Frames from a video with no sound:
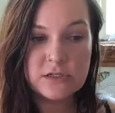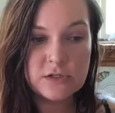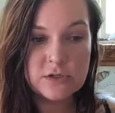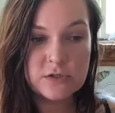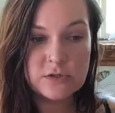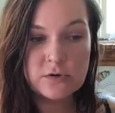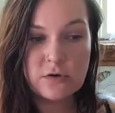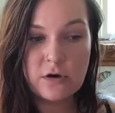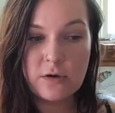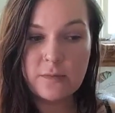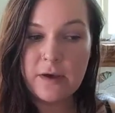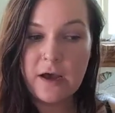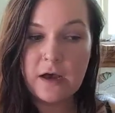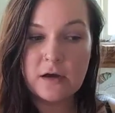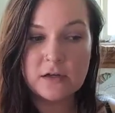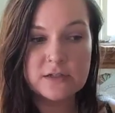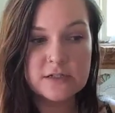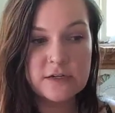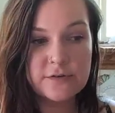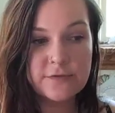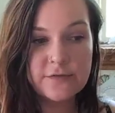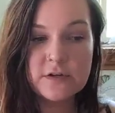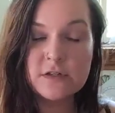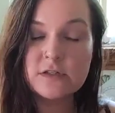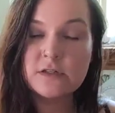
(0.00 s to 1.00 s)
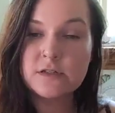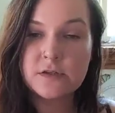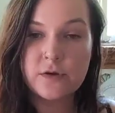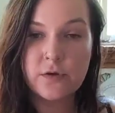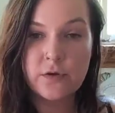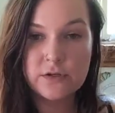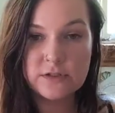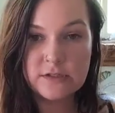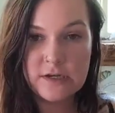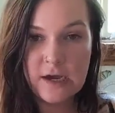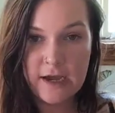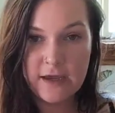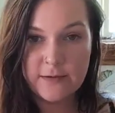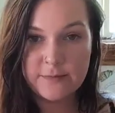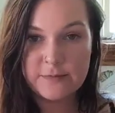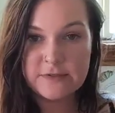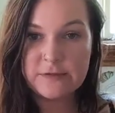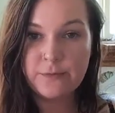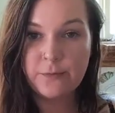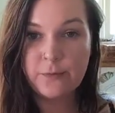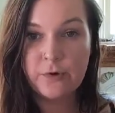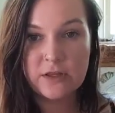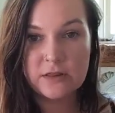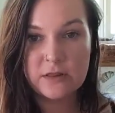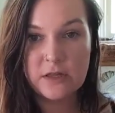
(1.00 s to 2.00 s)
to about different soul types
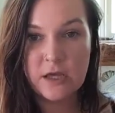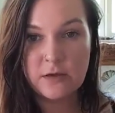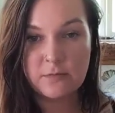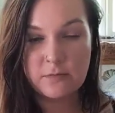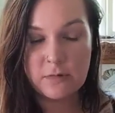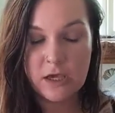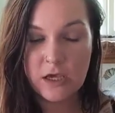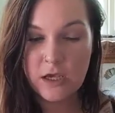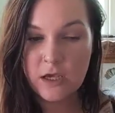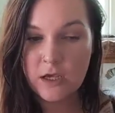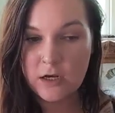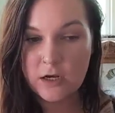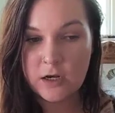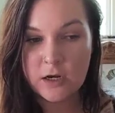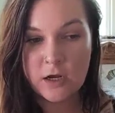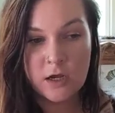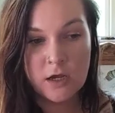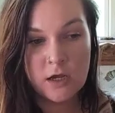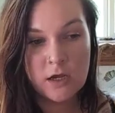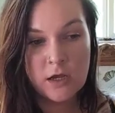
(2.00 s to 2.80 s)
and what they mean